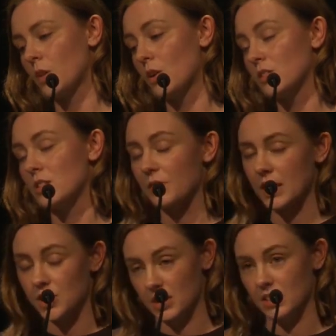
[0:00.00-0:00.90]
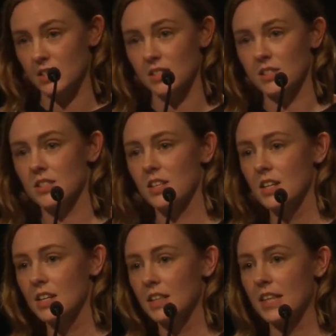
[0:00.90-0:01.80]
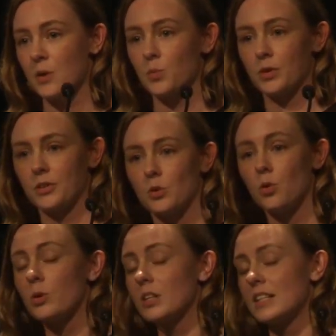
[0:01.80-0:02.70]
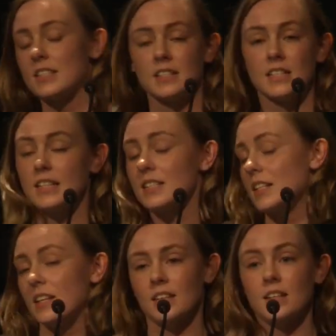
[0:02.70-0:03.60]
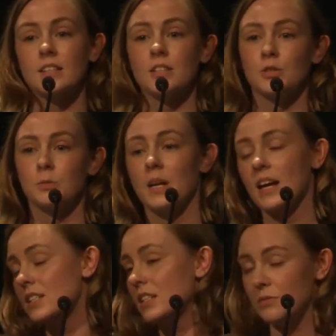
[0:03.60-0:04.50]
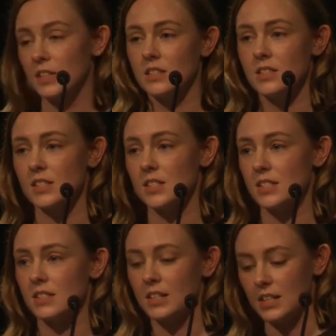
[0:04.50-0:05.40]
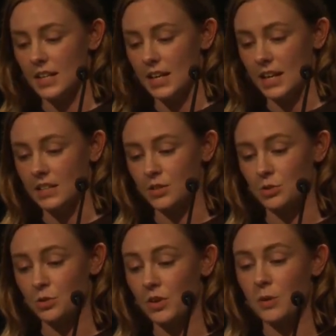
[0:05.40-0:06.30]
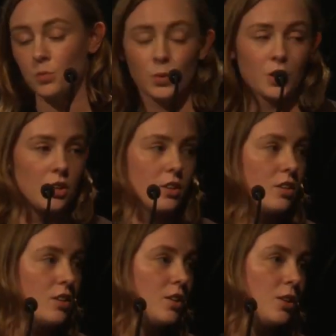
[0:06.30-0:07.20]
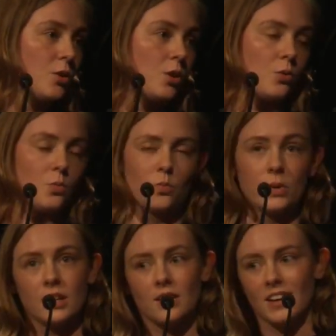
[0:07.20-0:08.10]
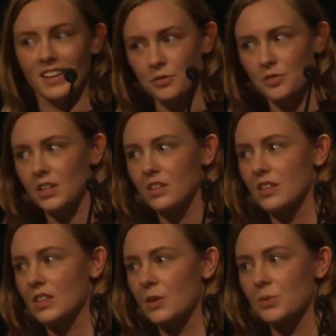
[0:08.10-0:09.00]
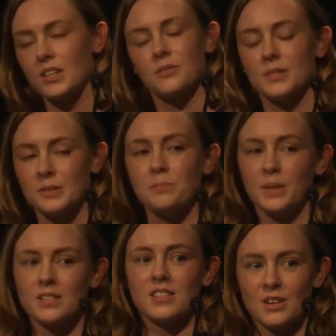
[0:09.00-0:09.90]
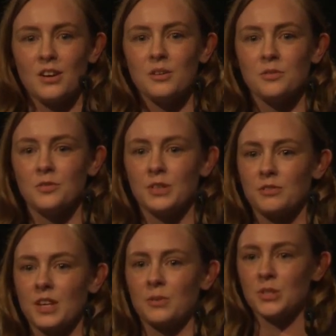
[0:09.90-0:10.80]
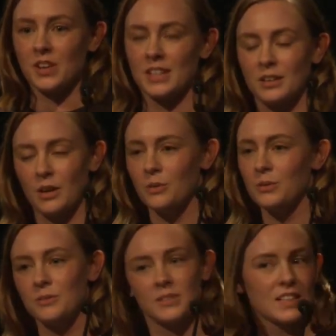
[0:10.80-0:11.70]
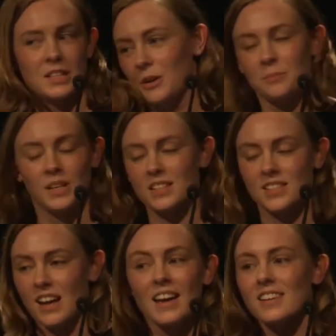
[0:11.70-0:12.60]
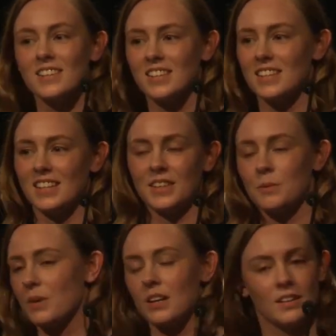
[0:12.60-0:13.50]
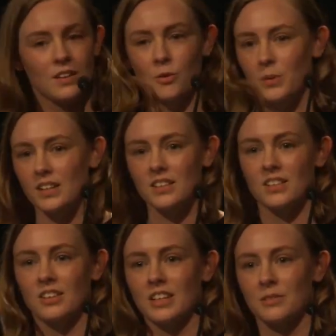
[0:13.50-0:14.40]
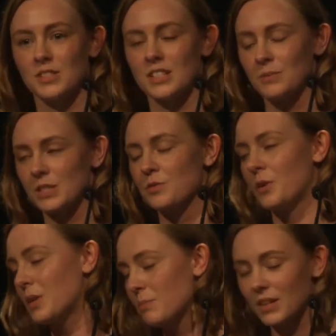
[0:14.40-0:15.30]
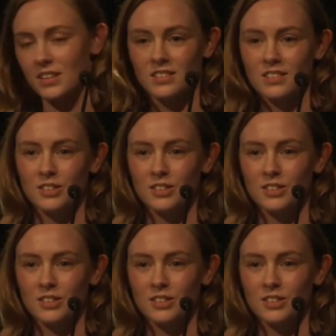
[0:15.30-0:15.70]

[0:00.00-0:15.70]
conservationists that were organising to get together to do planting events and to do great work, we kind of figured that they would get real pissed off if they were trying to load a really complex site in the middle of nowhere looking for someone's phone number